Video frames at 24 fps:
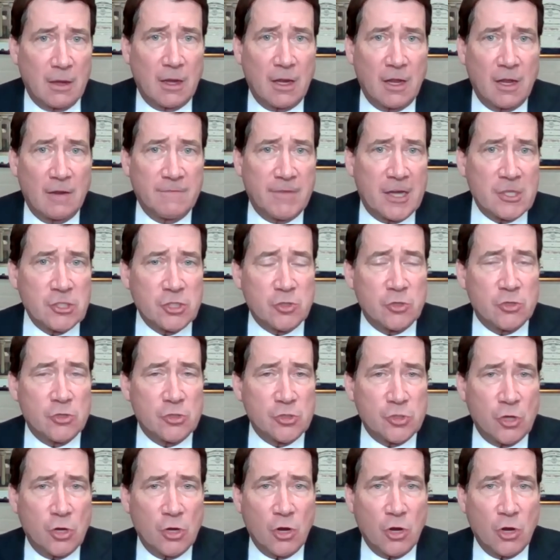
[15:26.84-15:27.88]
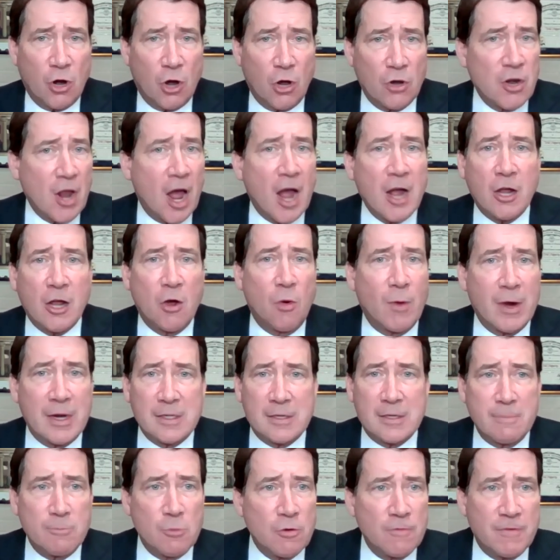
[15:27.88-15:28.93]
Investors are not going
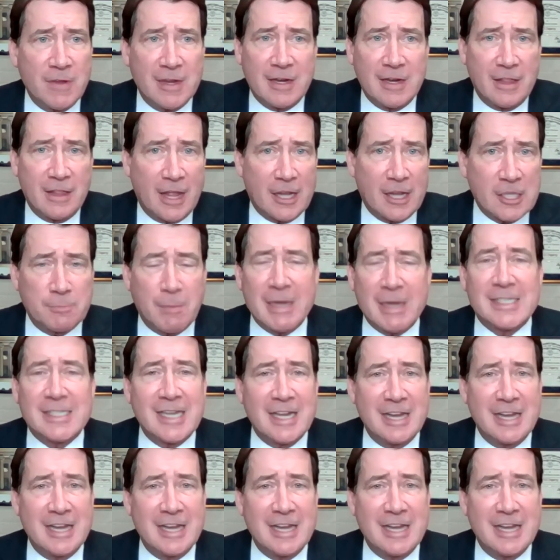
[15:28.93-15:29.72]
to move into that space.